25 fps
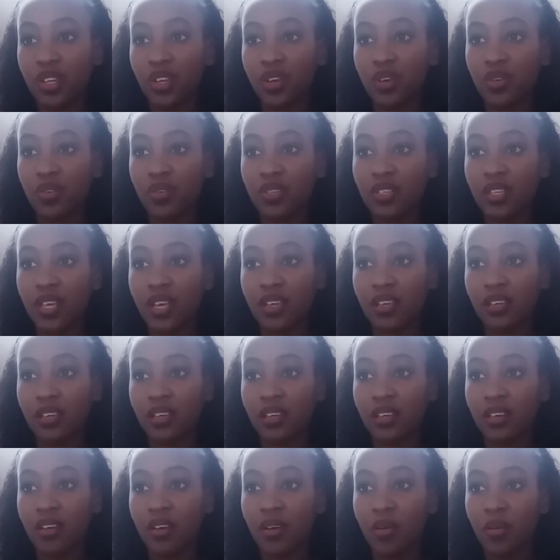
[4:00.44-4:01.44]
videos,
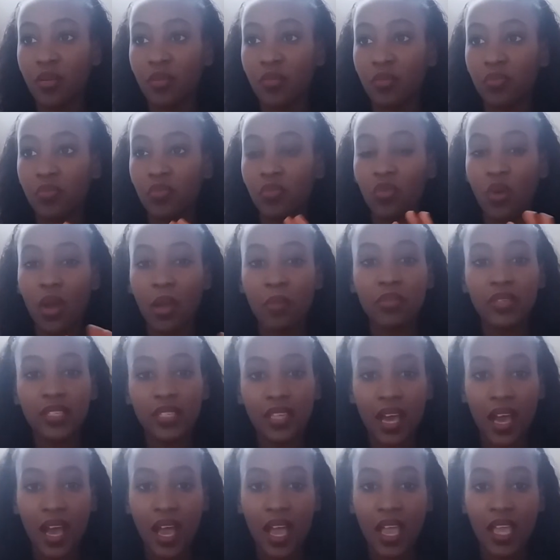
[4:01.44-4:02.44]
like
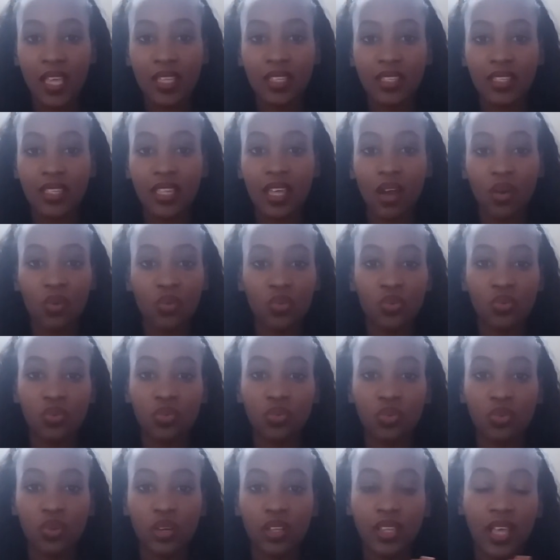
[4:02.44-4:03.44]
websites
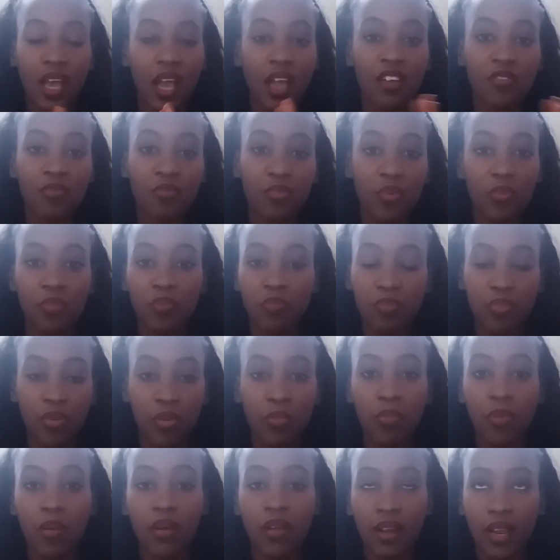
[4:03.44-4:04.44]
that have
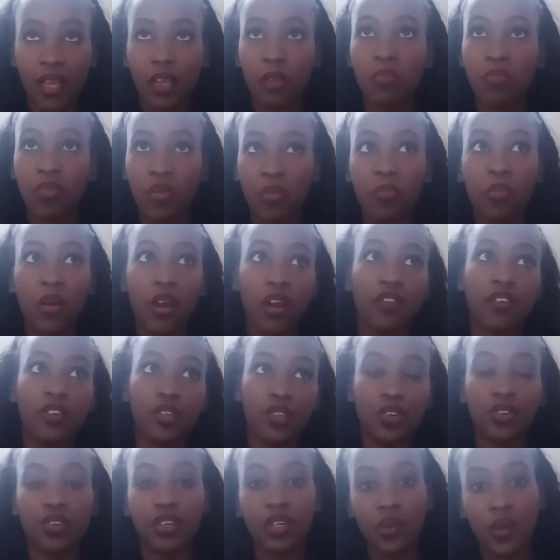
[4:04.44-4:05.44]
like
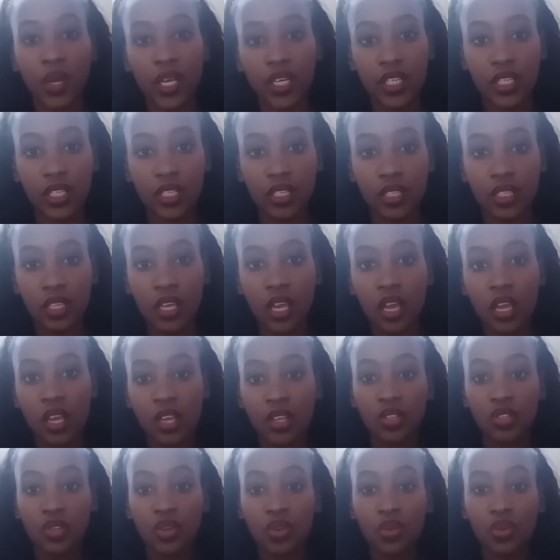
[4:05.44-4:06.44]
preparatory questions.
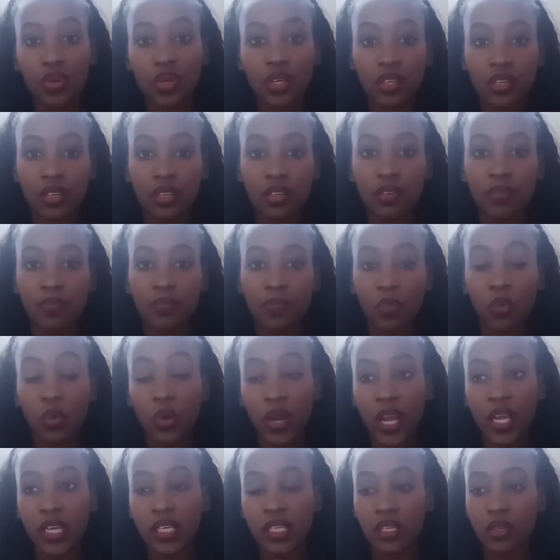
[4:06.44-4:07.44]
So you can,
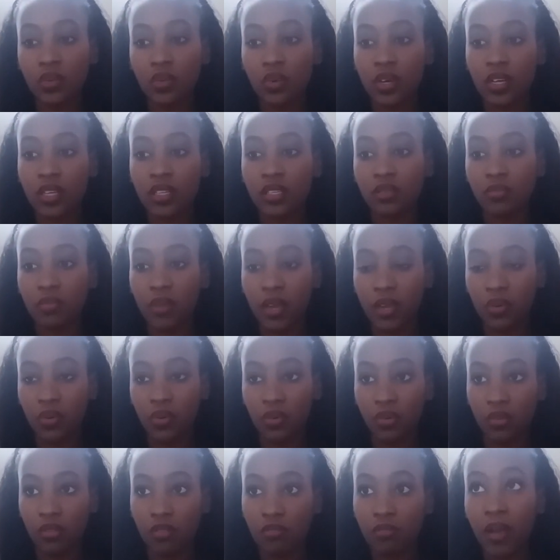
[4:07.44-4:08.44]
what I did was,
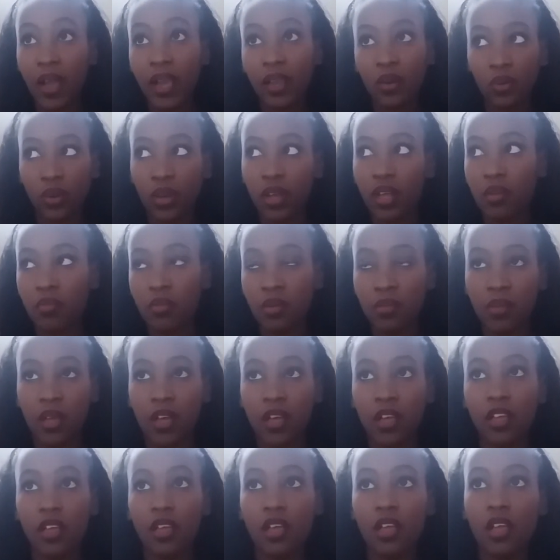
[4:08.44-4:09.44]
mine
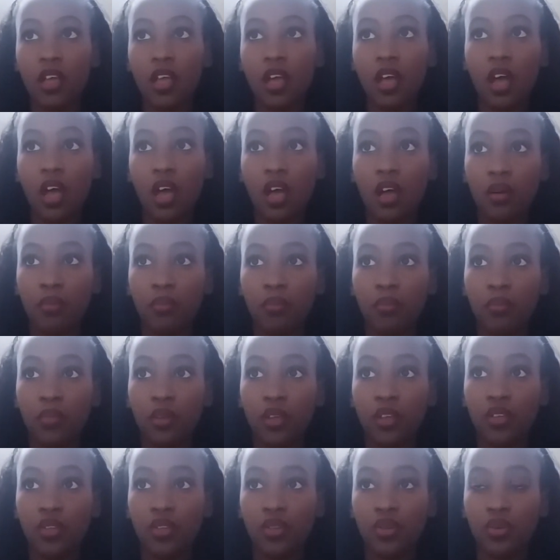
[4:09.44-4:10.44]
were
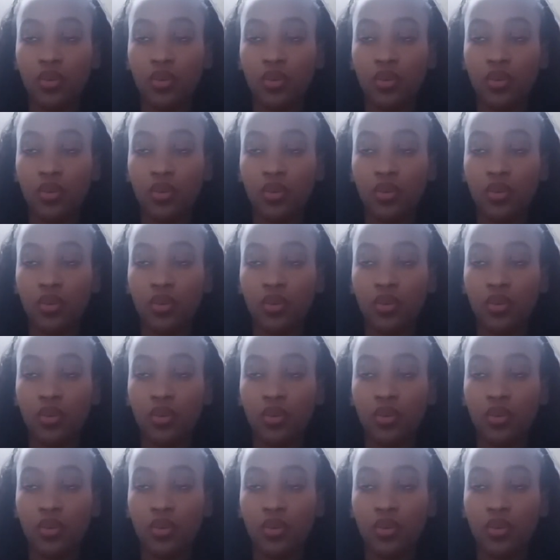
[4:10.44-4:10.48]
MMI.